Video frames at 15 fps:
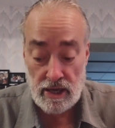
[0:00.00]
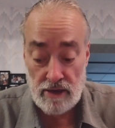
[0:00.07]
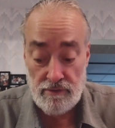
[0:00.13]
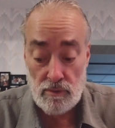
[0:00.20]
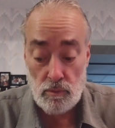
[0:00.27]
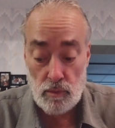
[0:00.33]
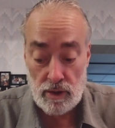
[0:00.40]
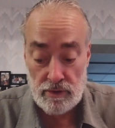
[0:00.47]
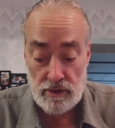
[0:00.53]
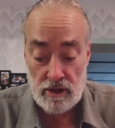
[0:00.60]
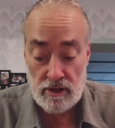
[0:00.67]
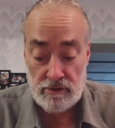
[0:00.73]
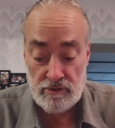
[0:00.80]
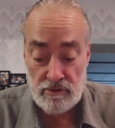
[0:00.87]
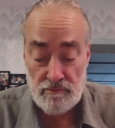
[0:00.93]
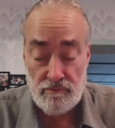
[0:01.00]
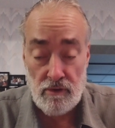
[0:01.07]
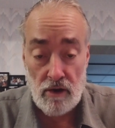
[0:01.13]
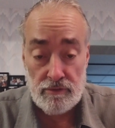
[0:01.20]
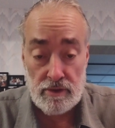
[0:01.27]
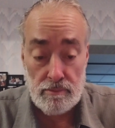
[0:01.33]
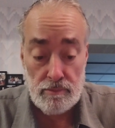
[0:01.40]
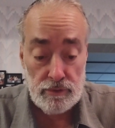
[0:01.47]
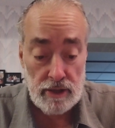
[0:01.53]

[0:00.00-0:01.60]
even when it's involved in